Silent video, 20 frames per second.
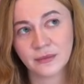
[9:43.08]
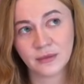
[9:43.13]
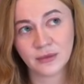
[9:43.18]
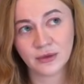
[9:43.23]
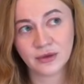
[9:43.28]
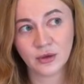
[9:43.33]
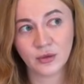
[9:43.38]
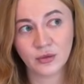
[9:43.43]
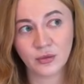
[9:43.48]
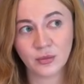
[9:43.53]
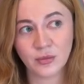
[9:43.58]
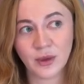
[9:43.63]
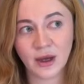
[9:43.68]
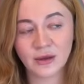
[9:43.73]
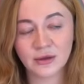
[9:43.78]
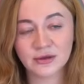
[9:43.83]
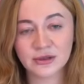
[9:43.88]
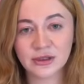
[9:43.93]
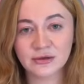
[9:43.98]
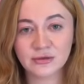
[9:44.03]
So,
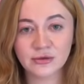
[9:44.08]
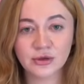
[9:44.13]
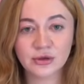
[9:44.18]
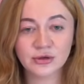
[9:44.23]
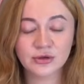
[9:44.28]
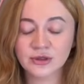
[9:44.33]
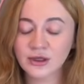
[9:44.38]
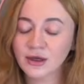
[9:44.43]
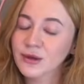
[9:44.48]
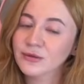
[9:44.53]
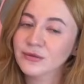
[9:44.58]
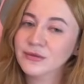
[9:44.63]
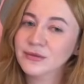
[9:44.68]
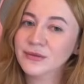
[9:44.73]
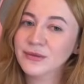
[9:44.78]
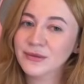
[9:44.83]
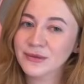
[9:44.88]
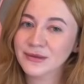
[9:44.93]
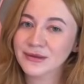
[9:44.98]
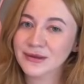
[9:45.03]
well, see for yourself.
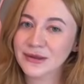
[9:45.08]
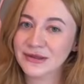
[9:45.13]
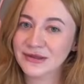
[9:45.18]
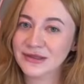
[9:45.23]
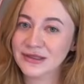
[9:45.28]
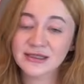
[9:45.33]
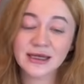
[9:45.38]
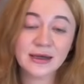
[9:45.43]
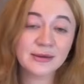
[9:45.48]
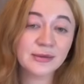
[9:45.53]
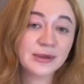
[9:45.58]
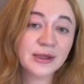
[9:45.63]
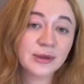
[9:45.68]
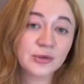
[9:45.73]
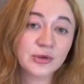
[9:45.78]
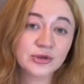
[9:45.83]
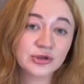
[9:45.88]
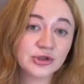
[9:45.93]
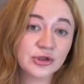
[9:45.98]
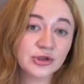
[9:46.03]
It's the same thing
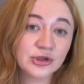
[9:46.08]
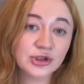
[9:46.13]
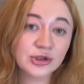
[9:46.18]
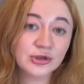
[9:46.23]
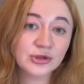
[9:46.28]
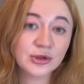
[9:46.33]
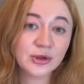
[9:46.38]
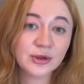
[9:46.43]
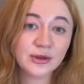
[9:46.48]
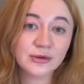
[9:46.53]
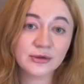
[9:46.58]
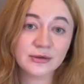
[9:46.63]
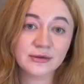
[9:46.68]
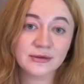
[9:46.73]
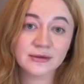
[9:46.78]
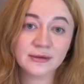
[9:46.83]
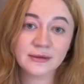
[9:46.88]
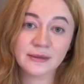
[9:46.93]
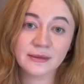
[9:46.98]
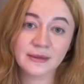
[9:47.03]
with search in Ton.
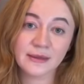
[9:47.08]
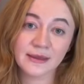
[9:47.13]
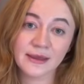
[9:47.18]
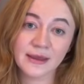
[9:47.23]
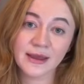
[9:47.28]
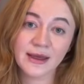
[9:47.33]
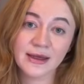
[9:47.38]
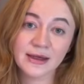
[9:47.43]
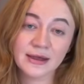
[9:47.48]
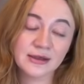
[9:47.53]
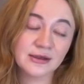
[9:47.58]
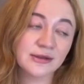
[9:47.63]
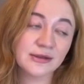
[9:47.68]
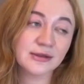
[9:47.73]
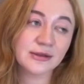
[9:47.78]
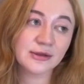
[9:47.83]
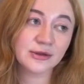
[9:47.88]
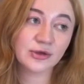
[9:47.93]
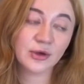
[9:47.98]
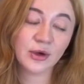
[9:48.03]
That is,
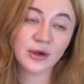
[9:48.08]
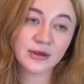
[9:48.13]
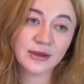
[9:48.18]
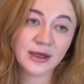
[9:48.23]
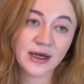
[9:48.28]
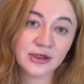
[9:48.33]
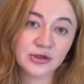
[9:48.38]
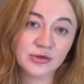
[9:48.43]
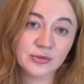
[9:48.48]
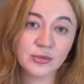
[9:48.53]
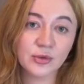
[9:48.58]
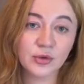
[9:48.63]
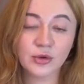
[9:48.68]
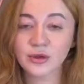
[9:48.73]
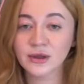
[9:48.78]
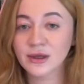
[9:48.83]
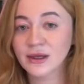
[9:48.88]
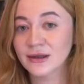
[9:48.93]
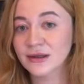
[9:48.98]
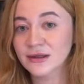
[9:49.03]
the Ton
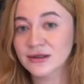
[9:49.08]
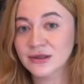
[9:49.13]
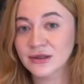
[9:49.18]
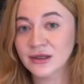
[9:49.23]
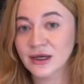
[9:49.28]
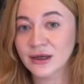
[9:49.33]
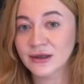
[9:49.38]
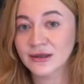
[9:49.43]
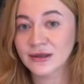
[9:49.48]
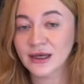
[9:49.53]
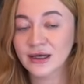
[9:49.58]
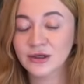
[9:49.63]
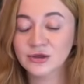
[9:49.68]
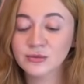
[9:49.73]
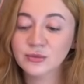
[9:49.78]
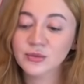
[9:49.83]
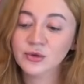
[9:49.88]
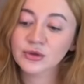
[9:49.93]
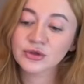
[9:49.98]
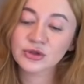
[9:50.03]
dashboard and the Stars
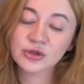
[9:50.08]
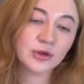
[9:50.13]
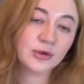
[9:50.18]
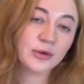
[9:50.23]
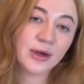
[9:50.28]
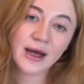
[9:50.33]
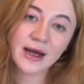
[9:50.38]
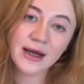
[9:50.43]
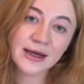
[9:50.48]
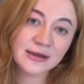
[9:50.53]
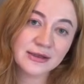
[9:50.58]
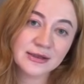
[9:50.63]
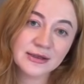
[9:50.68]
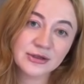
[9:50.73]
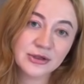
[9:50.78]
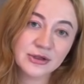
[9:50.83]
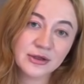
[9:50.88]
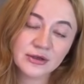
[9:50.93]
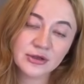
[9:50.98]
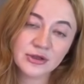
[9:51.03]
dashboard show ads in
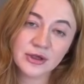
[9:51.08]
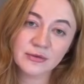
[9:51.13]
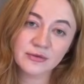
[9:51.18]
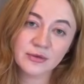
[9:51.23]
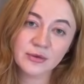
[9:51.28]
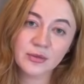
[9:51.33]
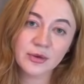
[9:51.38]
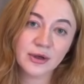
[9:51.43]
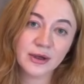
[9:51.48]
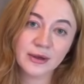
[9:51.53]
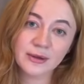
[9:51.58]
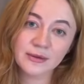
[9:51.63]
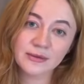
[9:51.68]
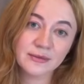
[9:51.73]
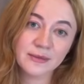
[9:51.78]
search everywhere.